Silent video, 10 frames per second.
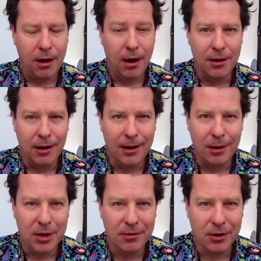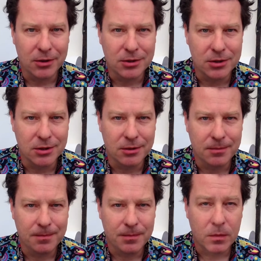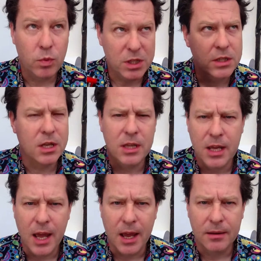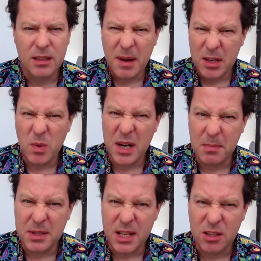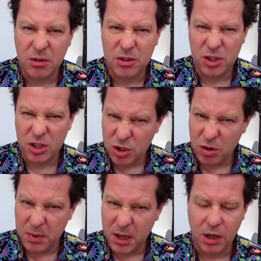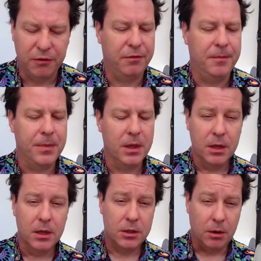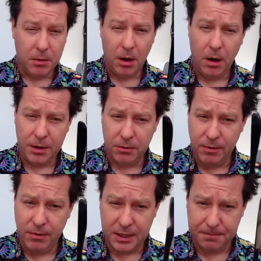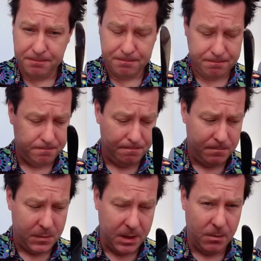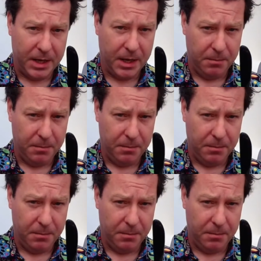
and a little bit of oxygen, which is in the air. It's about 20% oxygen. Should be enough. So, are you ready? Here we go.